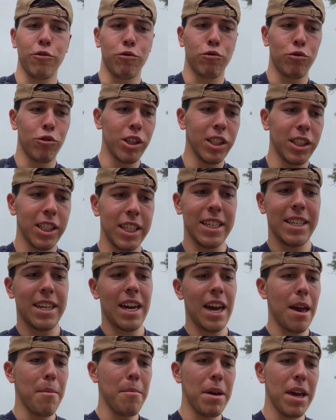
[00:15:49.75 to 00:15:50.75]
really
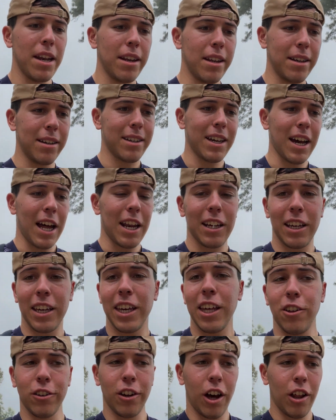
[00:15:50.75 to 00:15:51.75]
came in and kind of
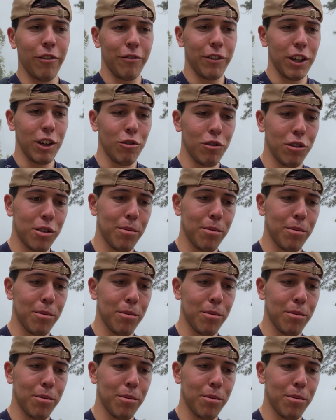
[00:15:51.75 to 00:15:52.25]
killed all the views.